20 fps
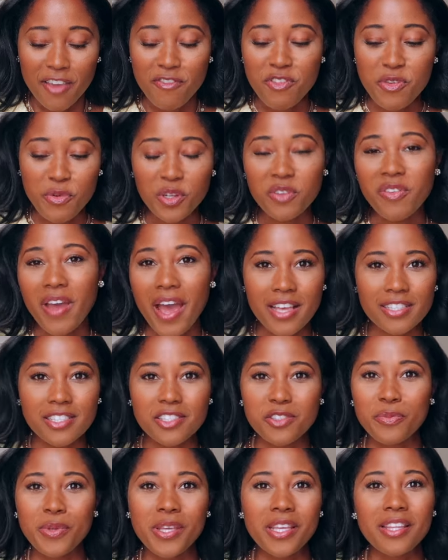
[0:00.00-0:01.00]
If you would have
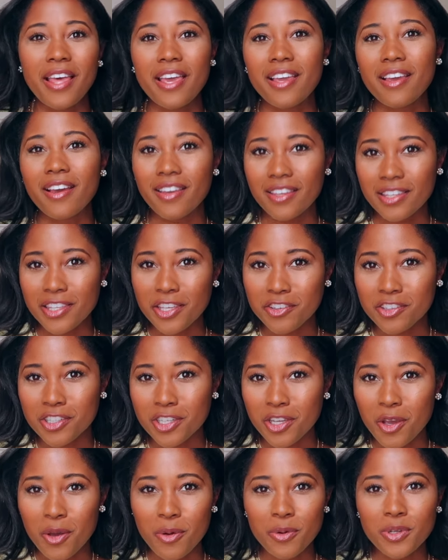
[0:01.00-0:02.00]
asked me like a year
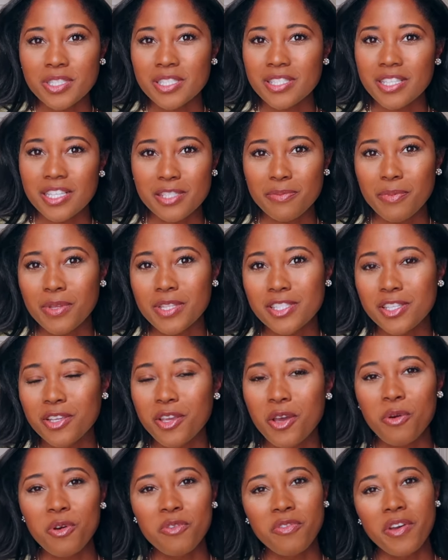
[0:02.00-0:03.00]
ago or 6 months
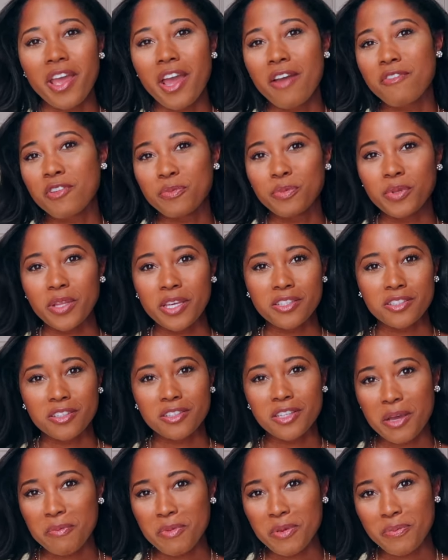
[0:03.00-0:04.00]
ago if I ever planned
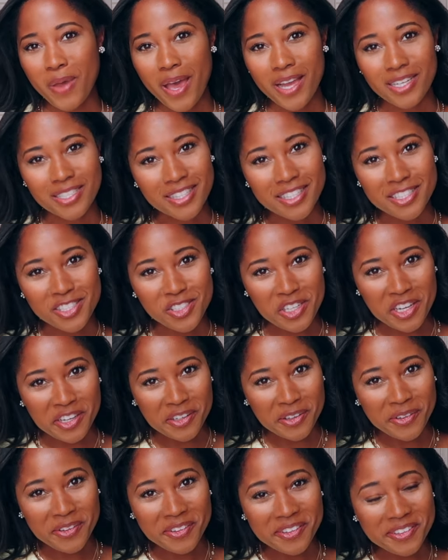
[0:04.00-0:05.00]
on coming back to this
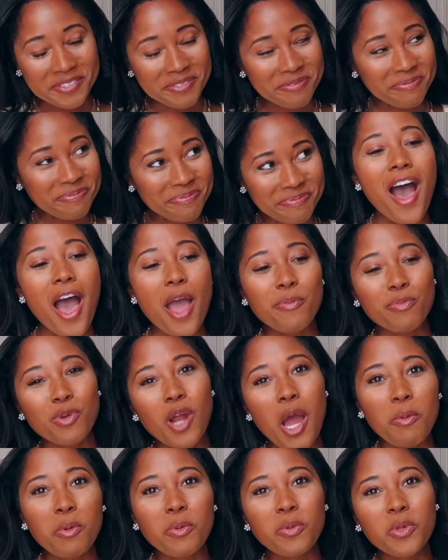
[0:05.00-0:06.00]
channel, I
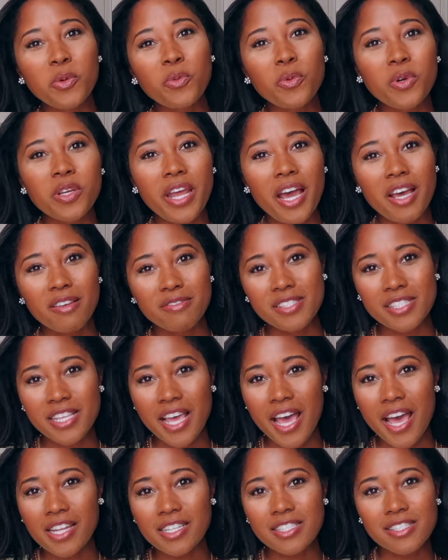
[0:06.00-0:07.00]
probably would have
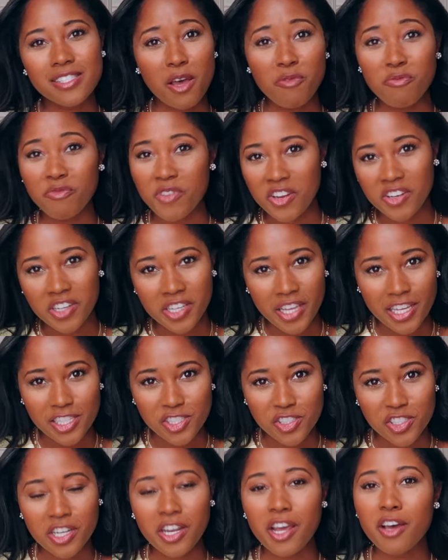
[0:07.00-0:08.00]
said some
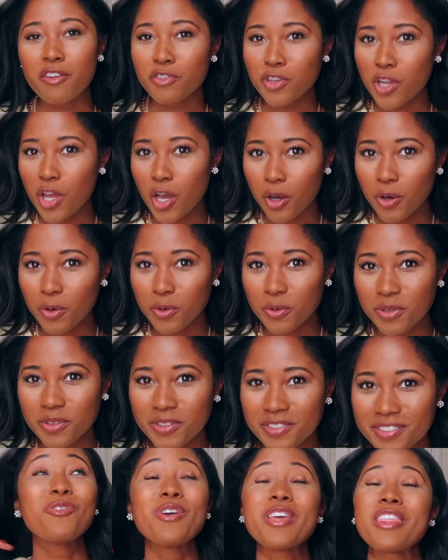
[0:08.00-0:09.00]
variation of no,
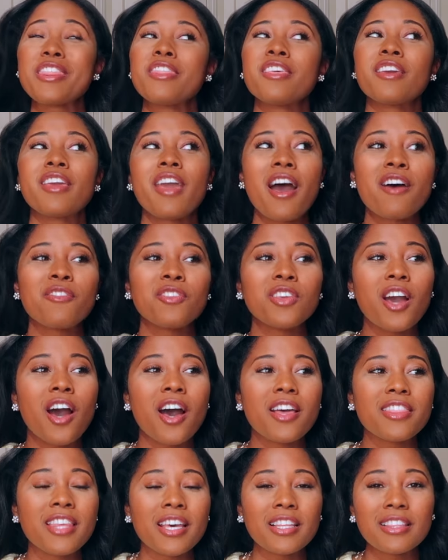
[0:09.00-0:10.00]
with the
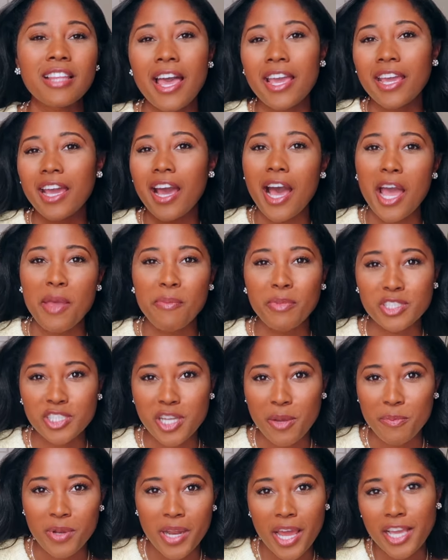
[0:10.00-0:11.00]
caveat that like I'm a
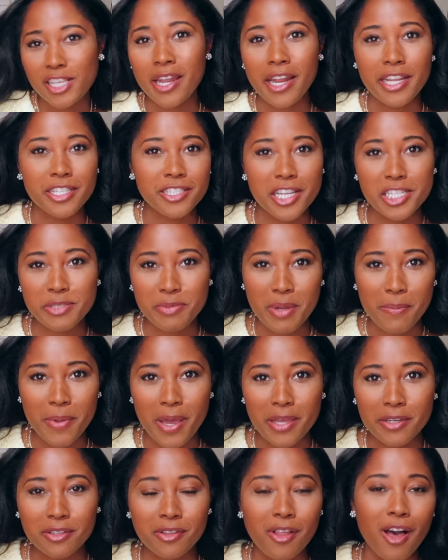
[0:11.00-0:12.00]
Gemini and I change my
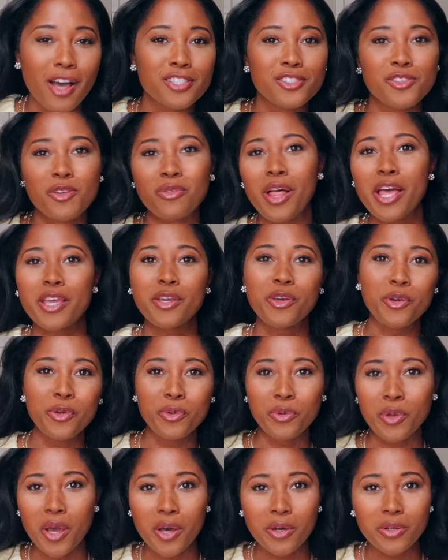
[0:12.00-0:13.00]
mind a lot, so like
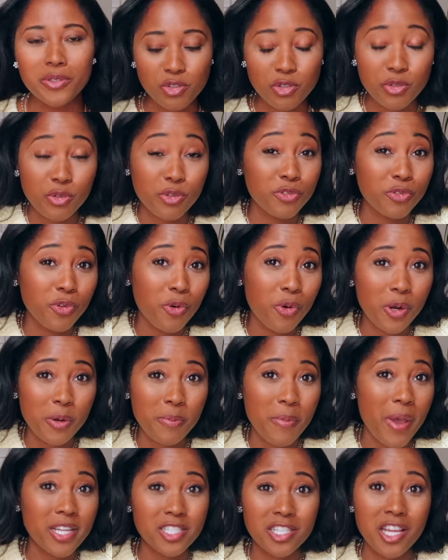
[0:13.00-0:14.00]
who knows. True to
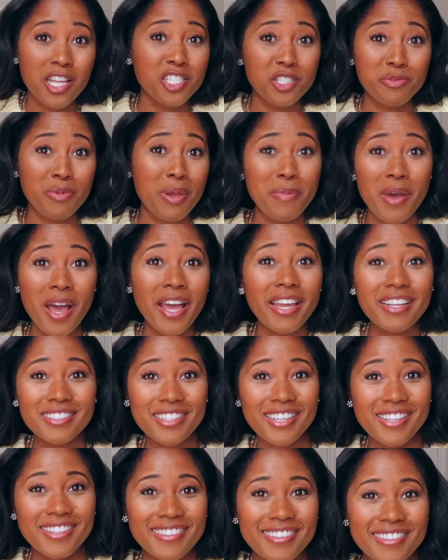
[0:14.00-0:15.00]
form, I changed my
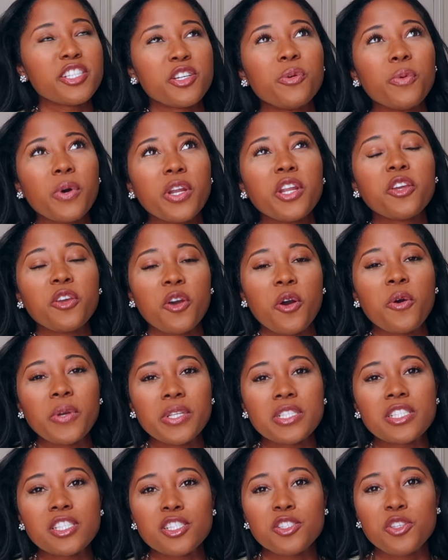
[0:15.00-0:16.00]
mind. I don't want to go
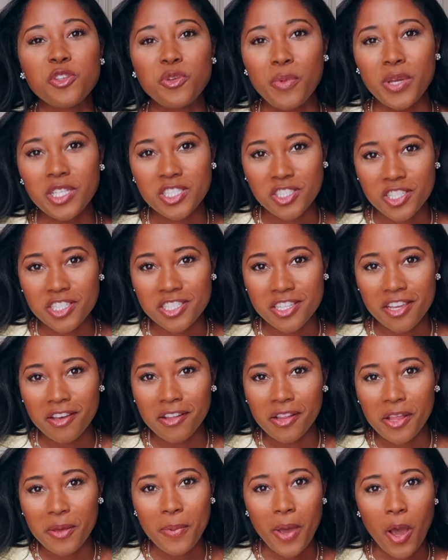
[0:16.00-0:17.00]
into too much
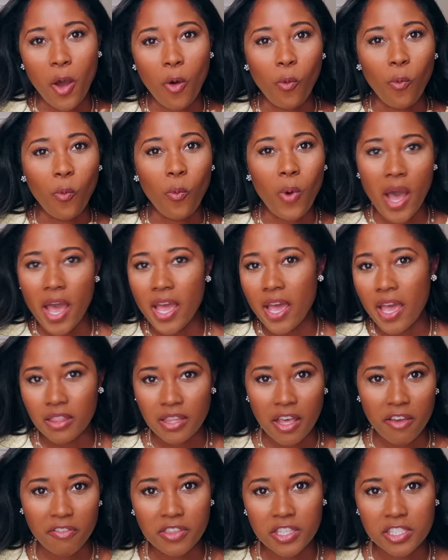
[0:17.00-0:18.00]
detail about why I
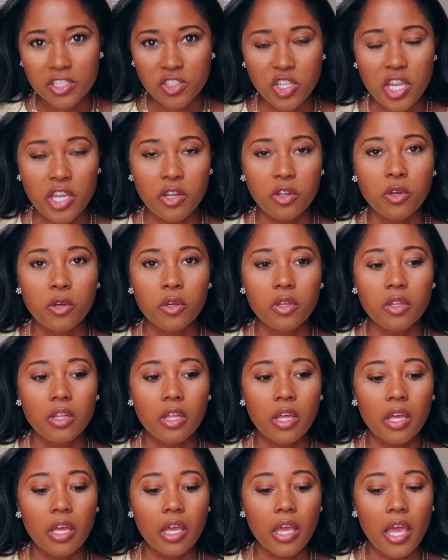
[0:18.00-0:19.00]
left this
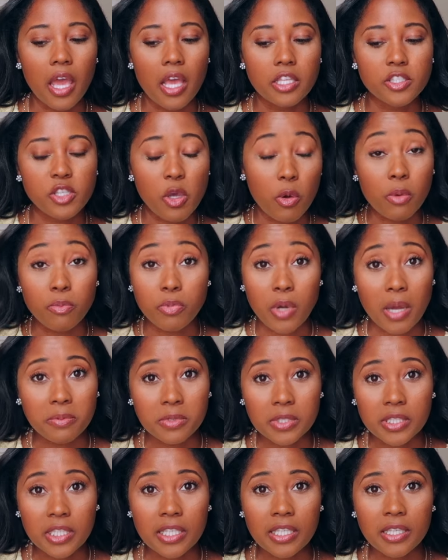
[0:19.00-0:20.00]
channel so
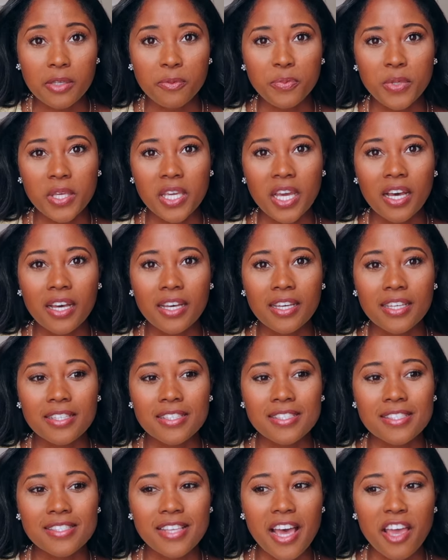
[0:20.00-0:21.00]
abruptly,
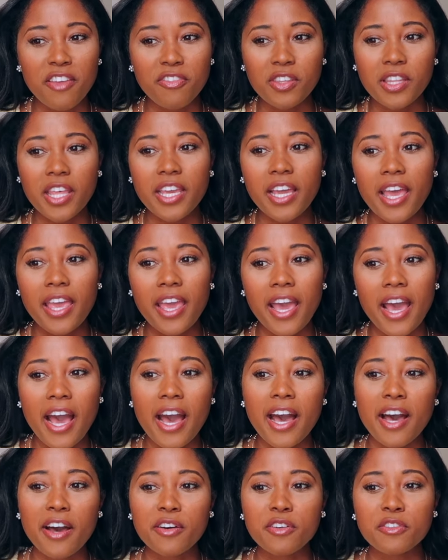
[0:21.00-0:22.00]
because I feel like I
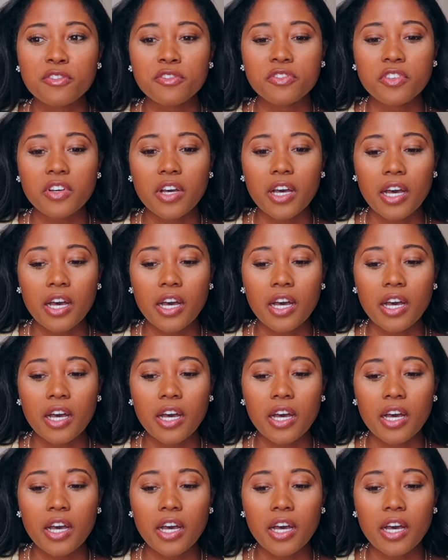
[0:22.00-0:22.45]
have